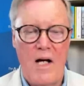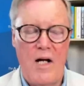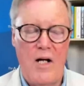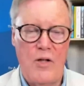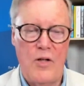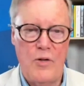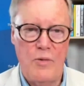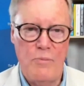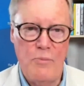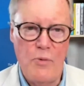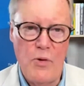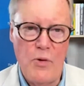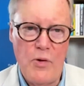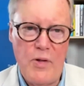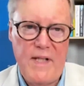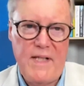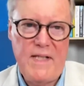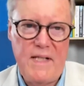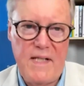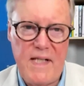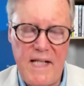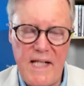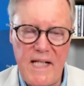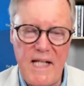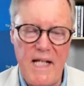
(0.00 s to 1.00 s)
Oh, good morning,
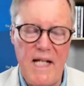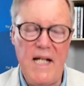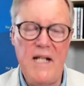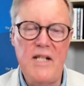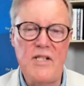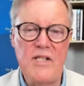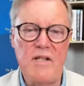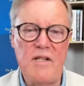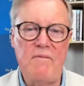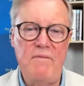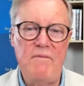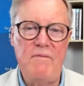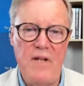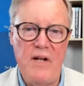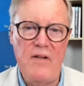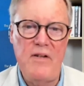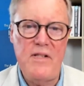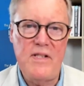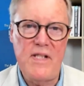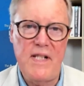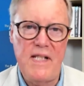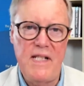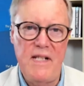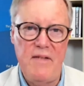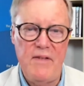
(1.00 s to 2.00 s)
Danica. It is a very
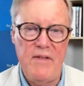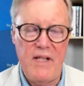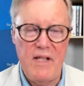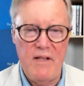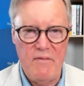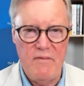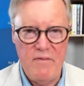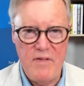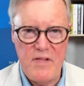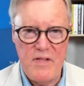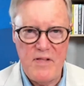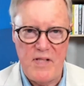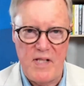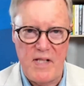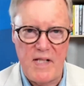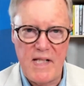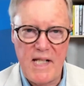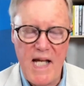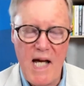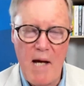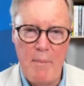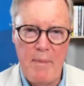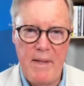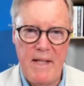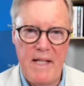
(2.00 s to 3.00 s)
significant visit,
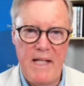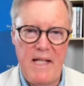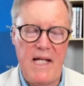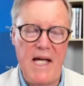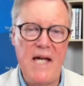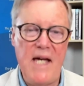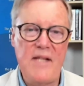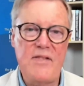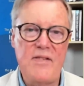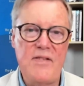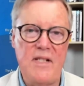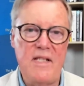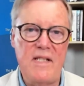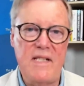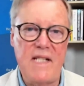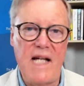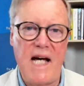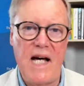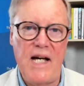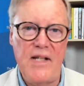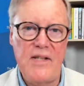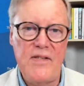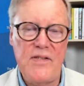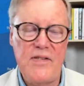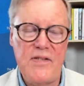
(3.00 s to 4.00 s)
coming as it
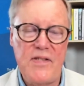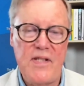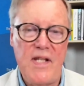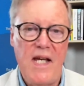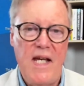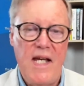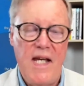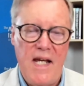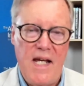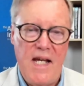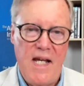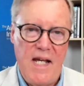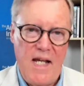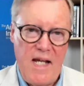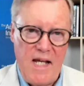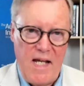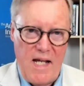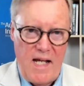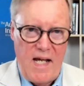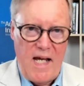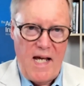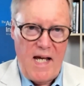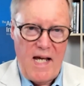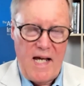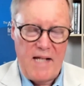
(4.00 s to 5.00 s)
does
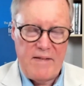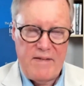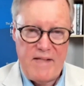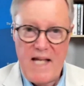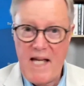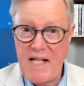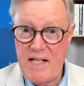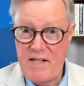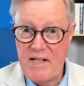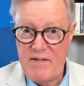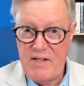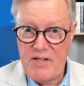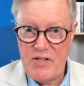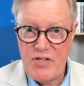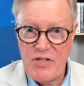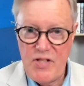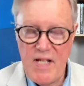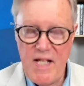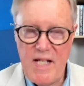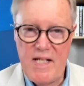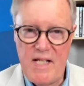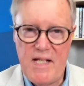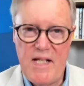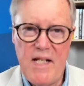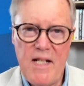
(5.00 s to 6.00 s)
at the end of this
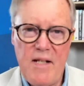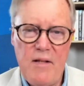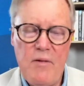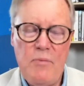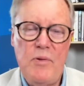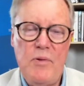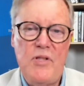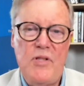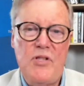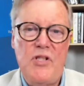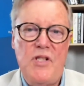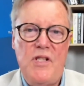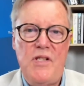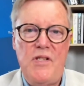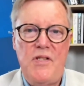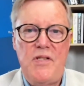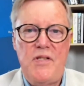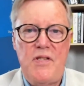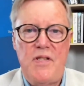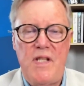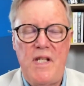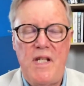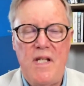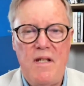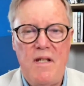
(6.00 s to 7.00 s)
year, which
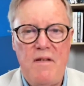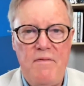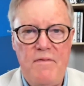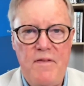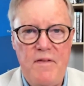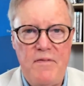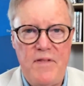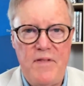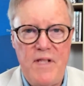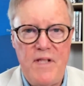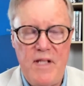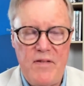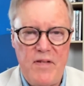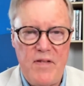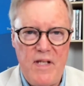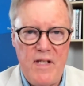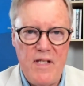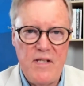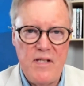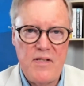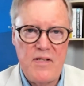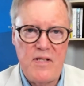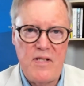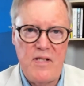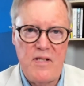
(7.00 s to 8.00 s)
is the 50th
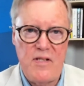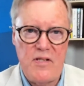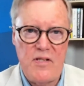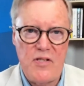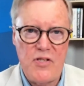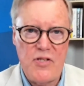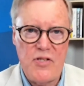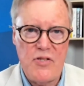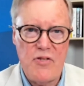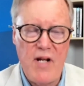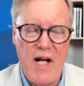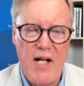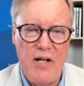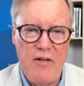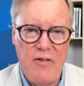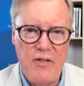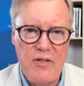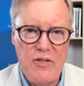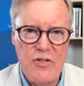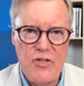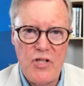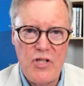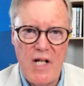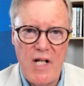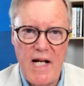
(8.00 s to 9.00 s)
year since Australia
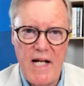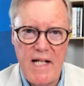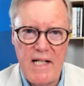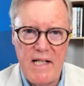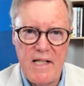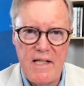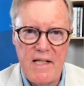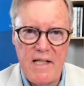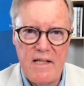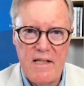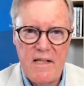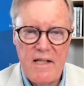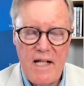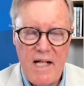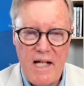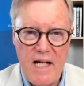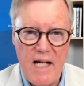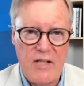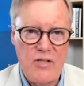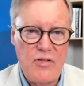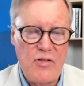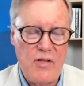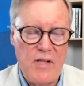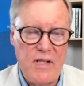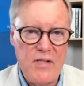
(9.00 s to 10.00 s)
and China
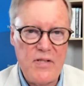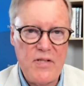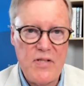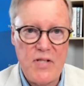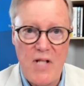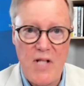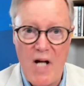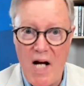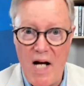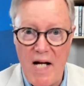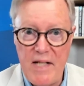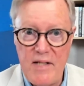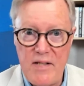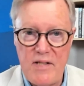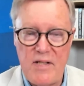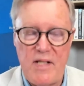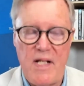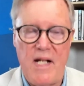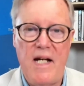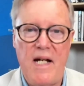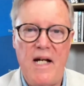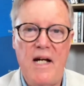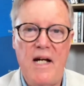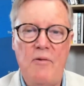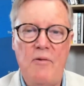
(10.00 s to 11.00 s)
actually signed
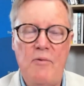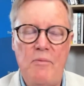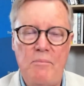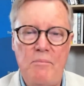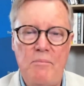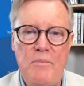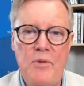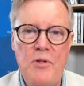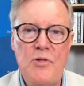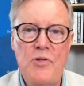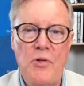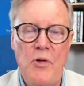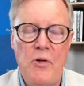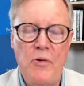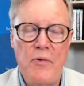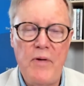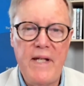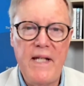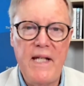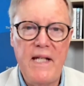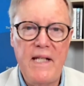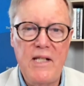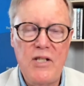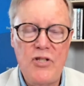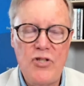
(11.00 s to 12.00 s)
mutual
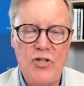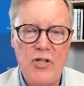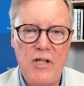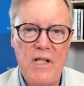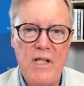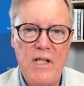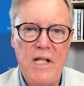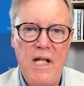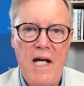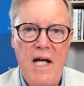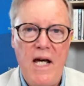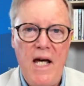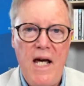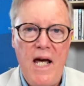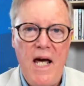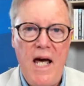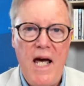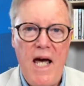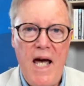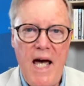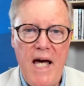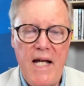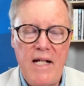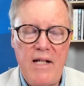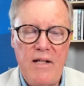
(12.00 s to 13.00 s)
recognition,
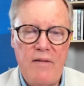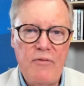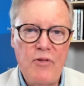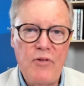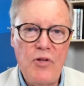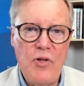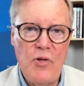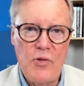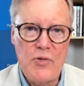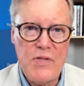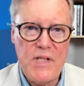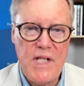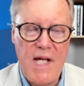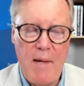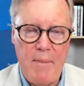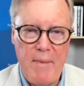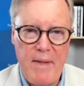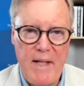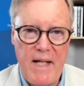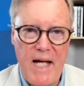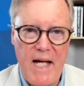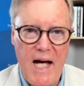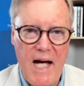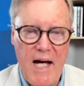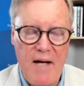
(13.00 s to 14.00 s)
and of course
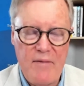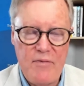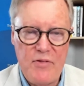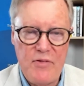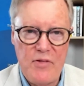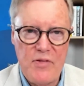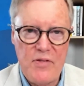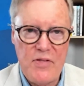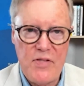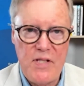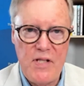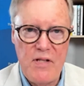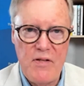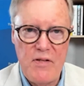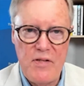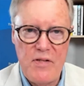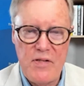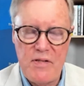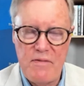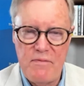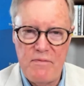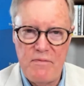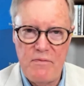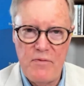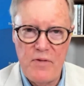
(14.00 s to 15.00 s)
coming after a
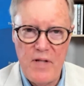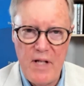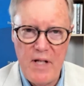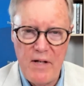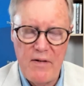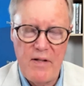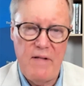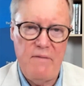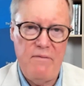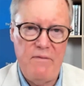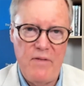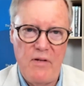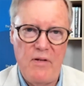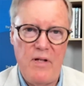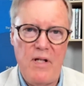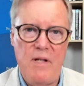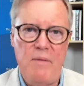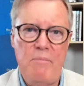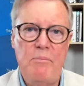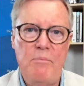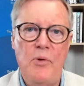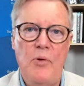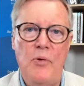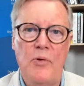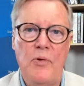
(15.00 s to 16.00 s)
series of very, very
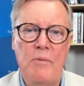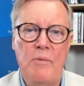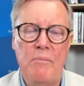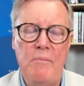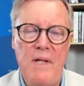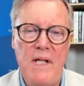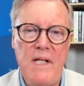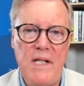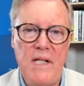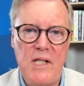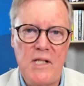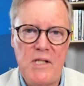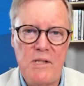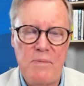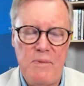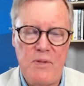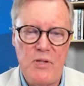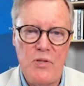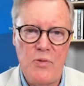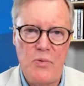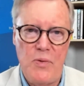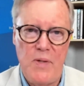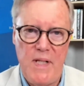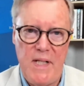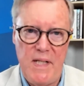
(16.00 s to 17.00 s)
important meetings
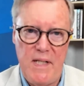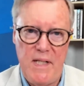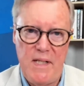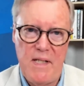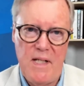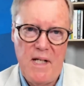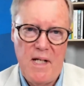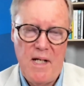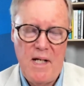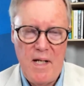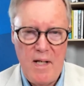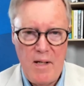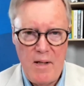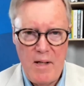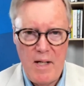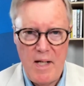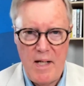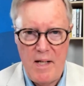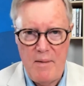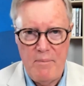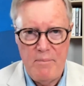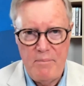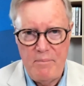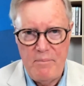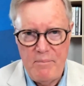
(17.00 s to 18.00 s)
between
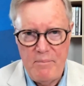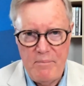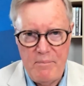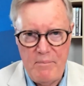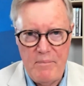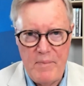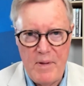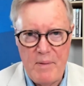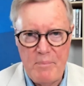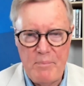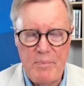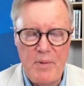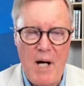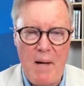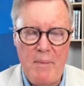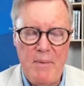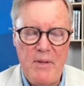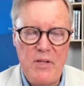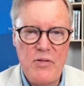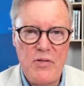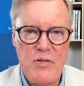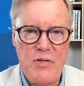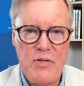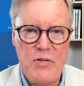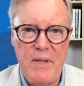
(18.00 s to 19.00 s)
Prime
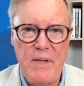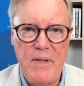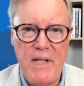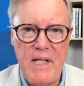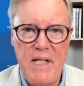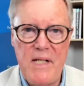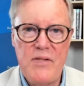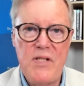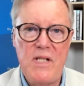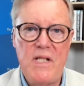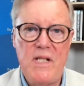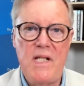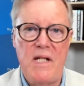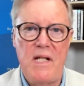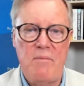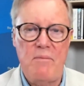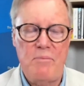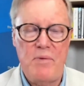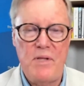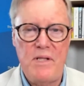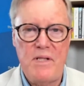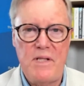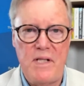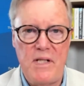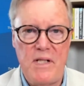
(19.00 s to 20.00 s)
Minister Albanese and
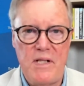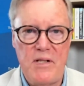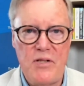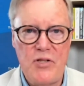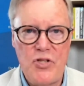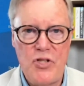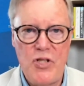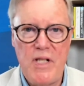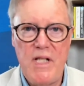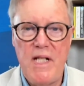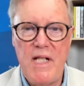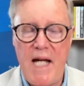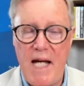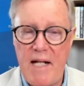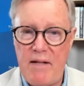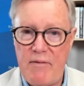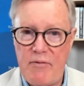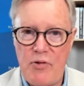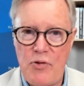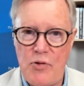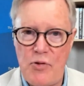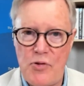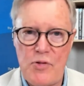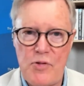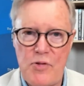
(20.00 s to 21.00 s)
President Xi, and of
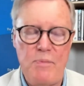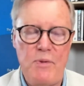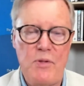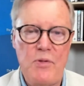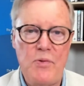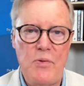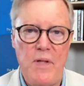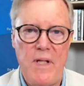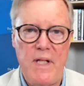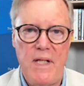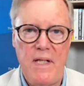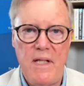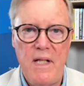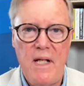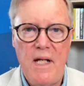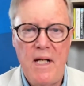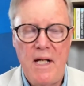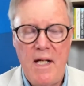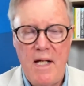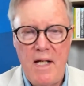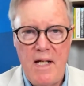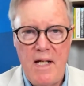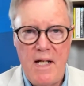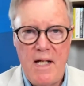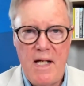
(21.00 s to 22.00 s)
course between
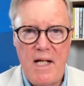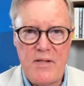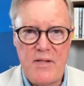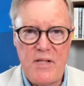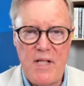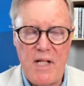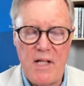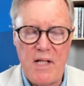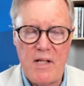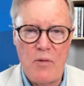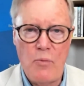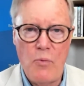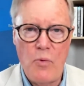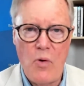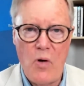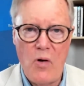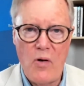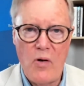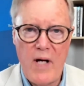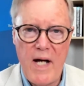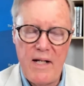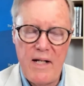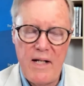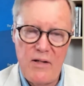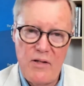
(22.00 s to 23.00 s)
Senator
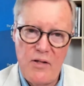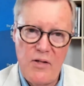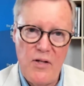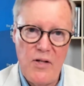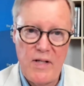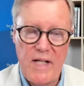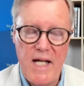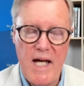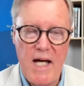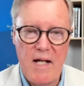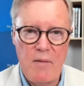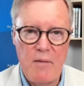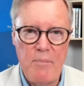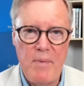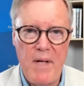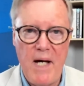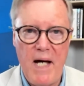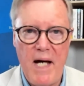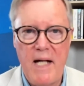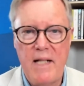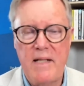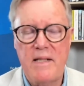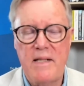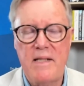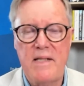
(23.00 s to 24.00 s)
Wong and her
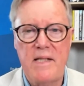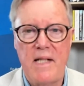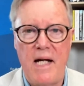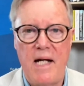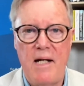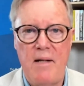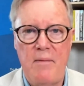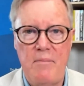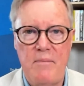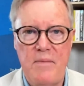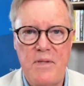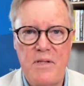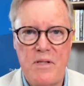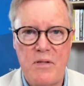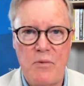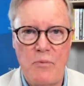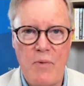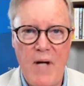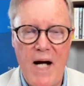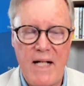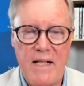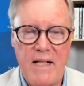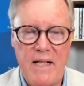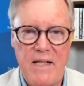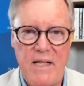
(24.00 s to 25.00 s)
counterpart, Mr.
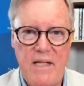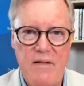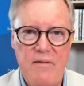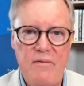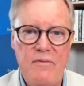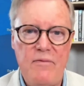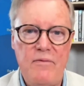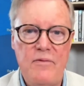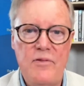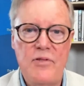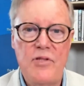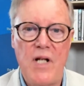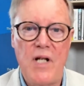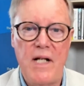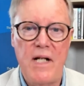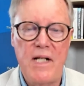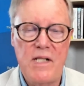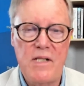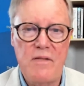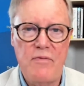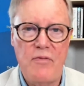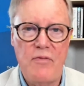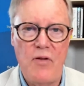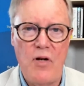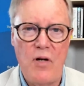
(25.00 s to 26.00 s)
Wang, the
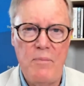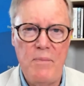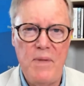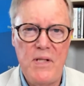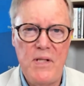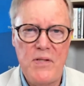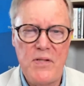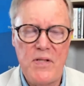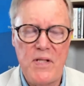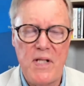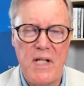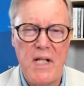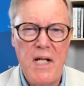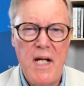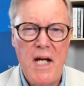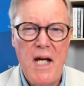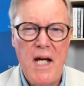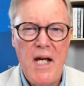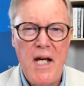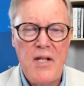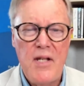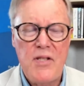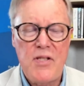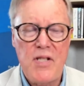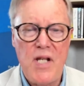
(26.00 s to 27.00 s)
Chinese Foreign Minister.
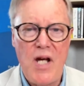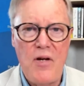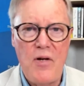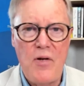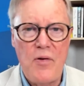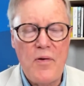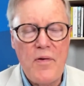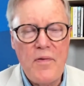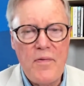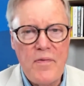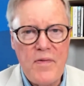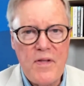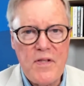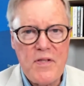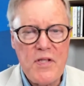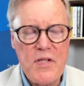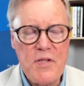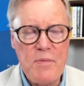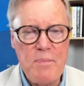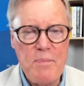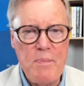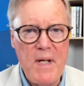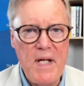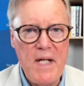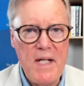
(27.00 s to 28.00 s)
So this
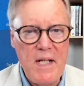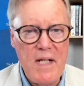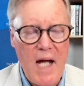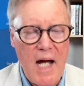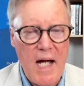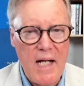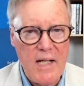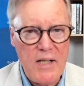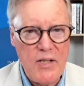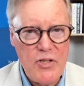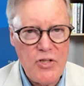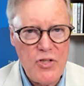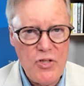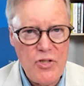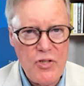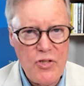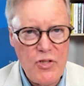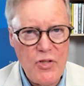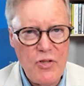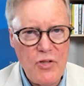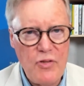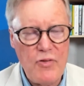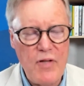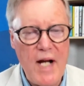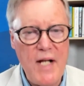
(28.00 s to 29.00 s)
has been a
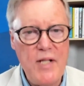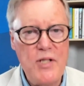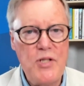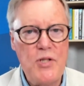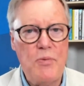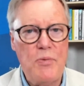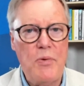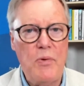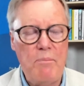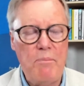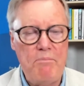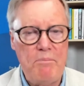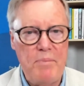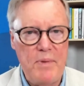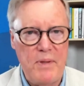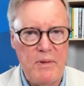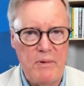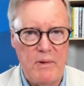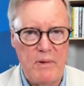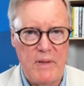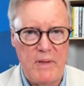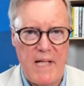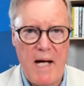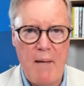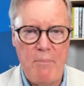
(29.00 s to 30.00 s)
gradual
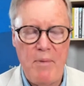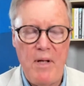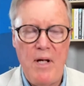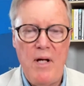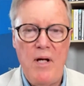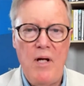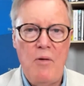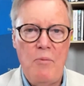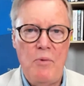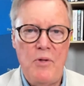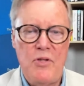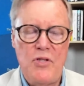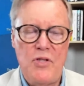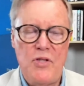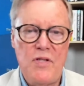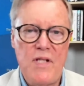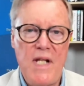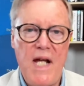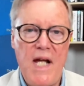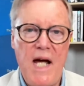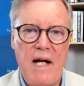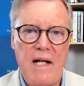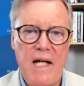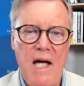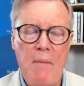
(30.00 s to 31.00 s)
build-up, which is
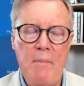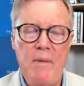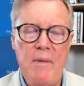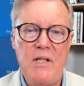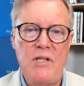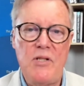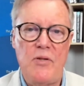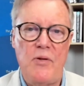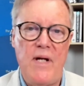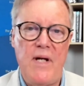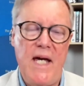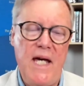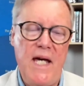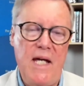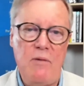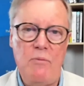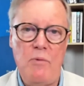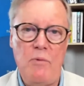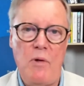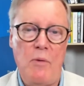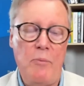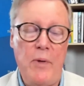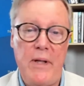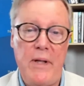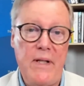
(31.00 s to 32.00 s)
now coming to a head
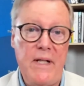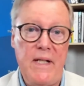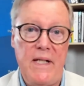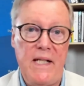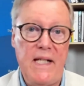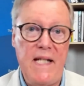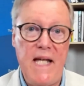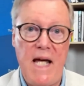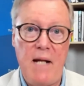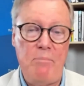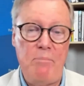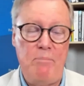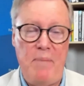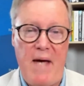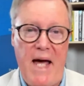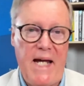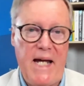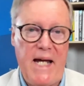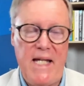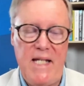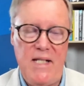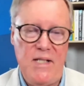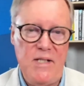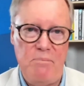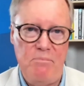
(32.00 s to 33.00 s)
when we can get
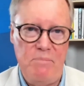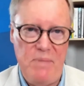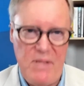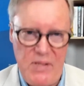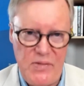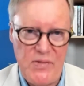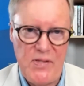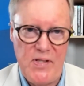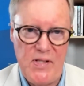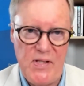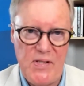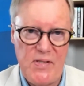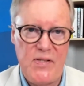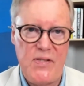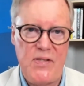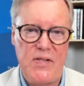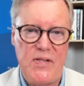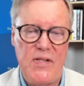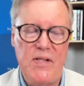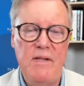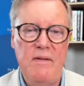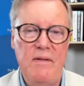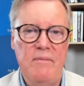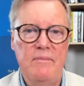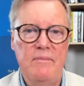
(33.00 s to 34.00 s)
back into business.